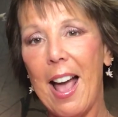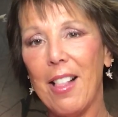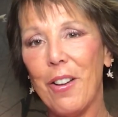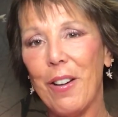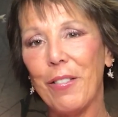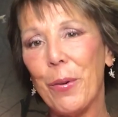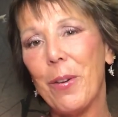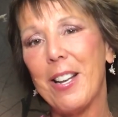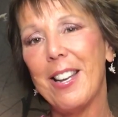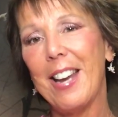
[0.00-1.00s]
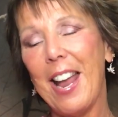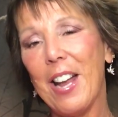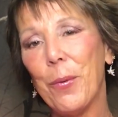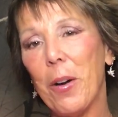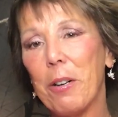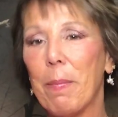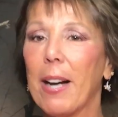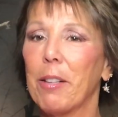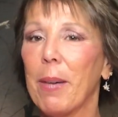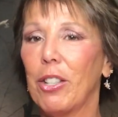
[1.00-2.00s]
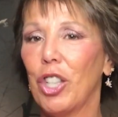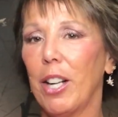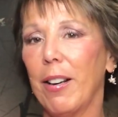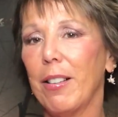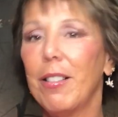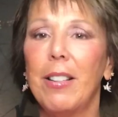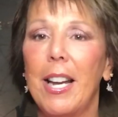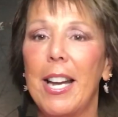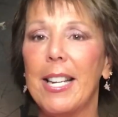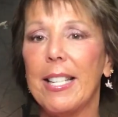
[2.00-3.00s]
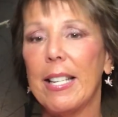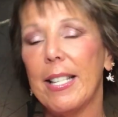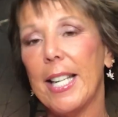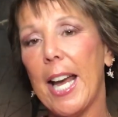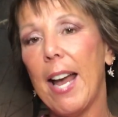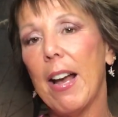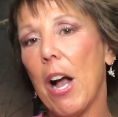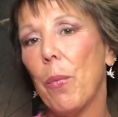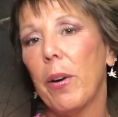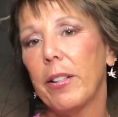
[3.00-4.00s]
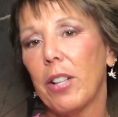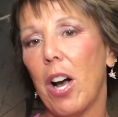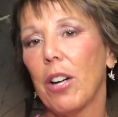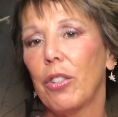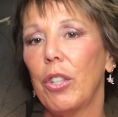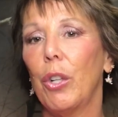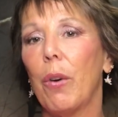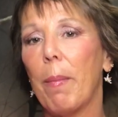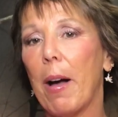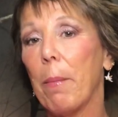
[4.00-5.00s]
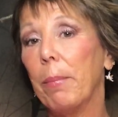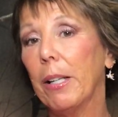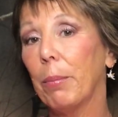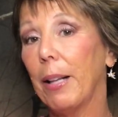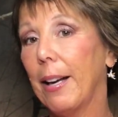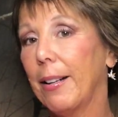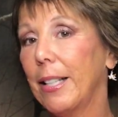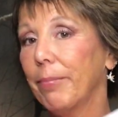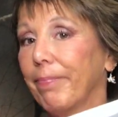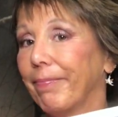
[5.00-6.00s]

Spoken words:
Hello everyone and welcome back to my channel. Today I want to talk to you about meal planning